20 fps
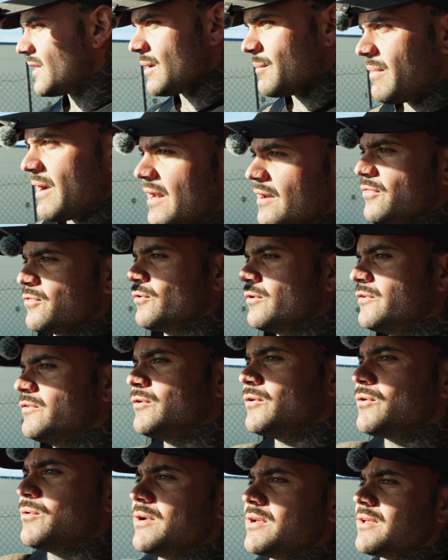But I thought I'd
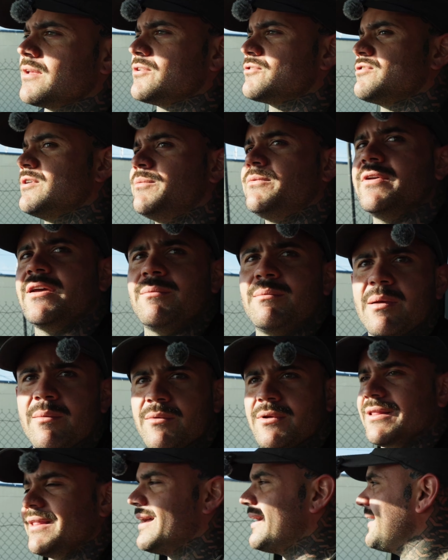do a quick trip down
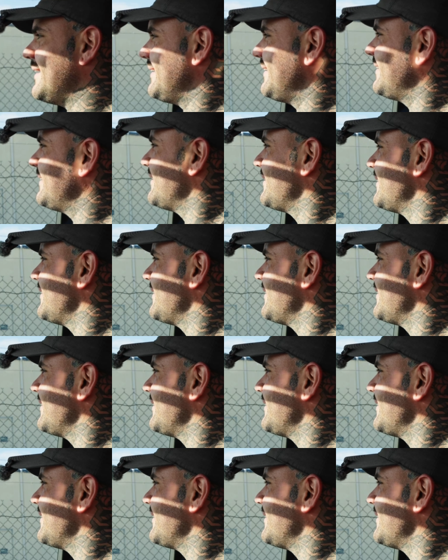memory lane.